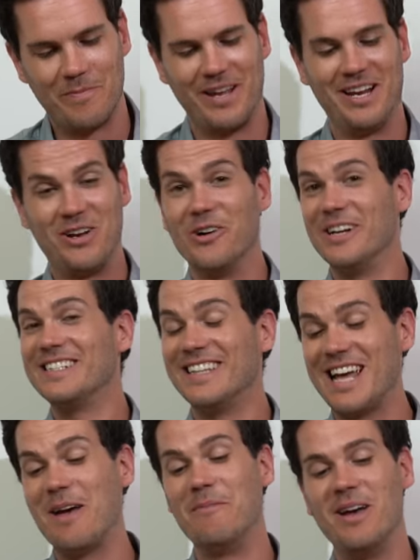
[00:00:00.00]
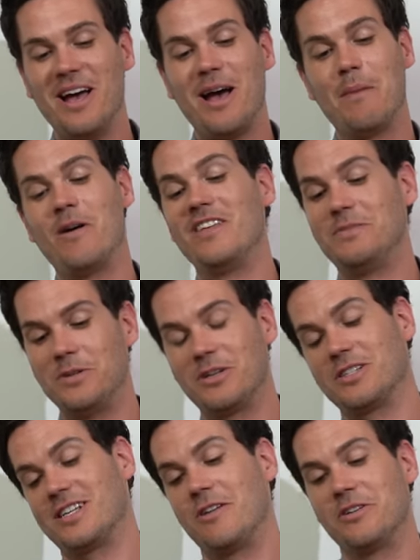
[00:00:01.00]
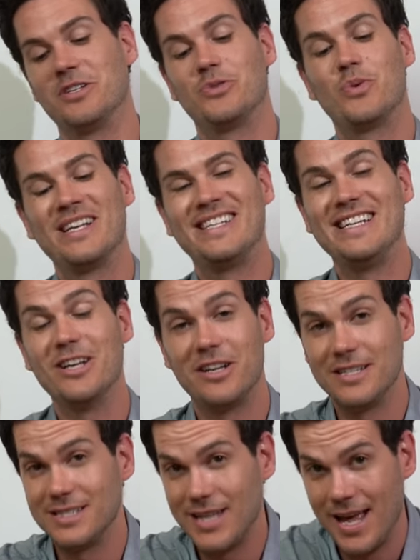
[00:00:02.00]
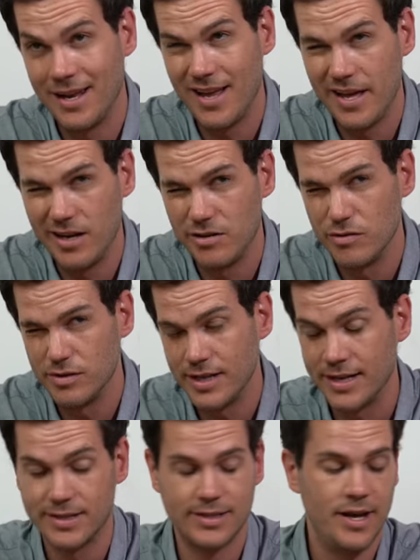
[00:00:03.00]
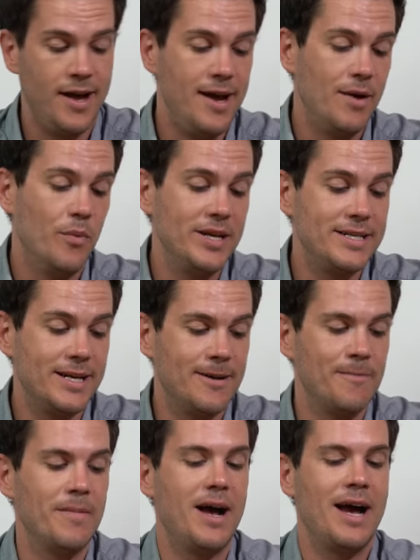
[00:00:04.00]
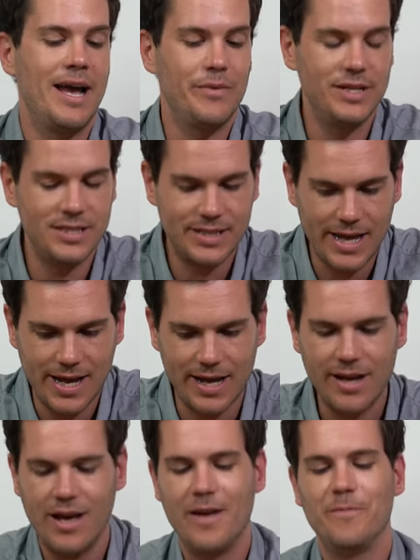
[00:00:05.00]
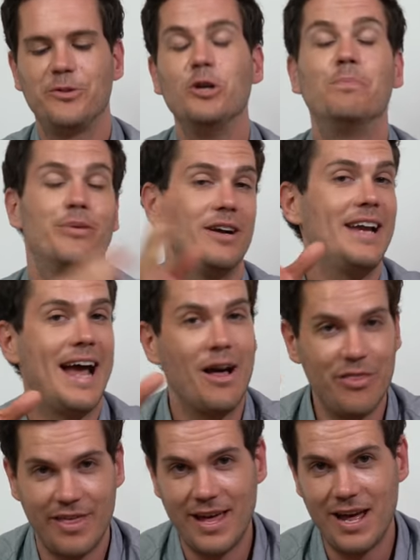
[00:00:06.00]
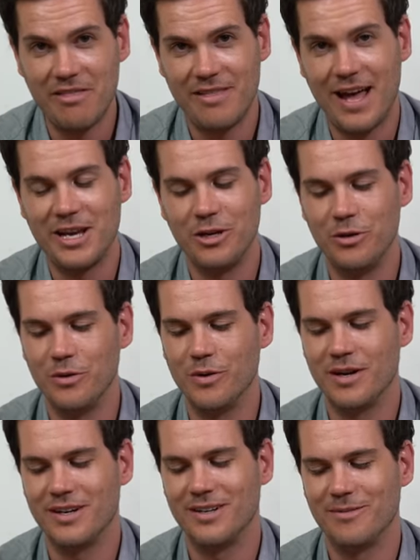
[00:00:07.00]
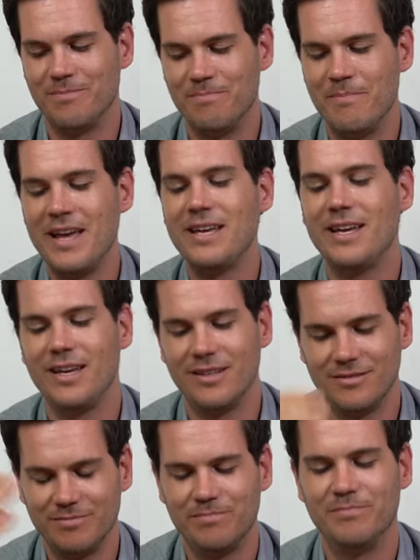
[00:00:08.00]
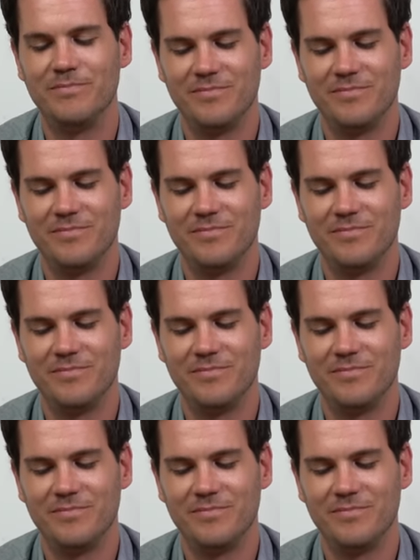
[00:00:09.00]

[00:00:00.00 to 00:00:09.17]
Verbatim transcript: But according to them, a pair of these boots cost one hundred twenty dollars and eighty-two cents, which um, I would say to put it out there that you are making,